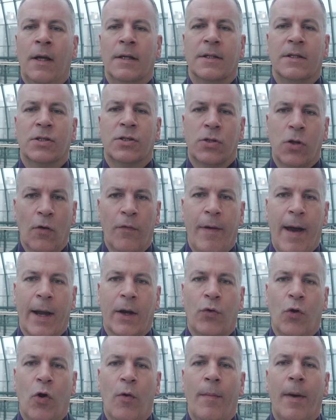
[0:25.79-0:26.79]
the
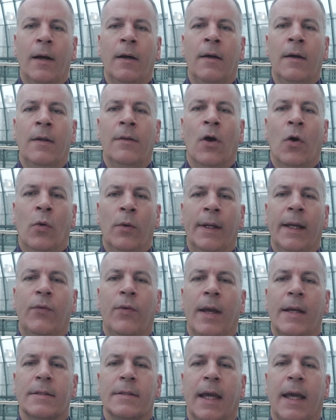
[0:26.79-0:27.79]
Slovak Roma, the only
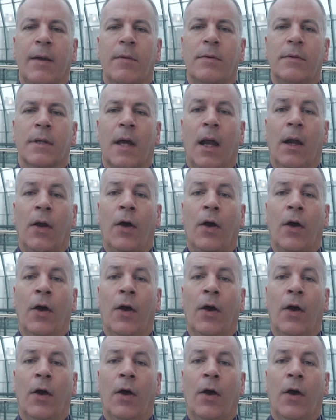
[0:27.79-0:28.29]
reason he was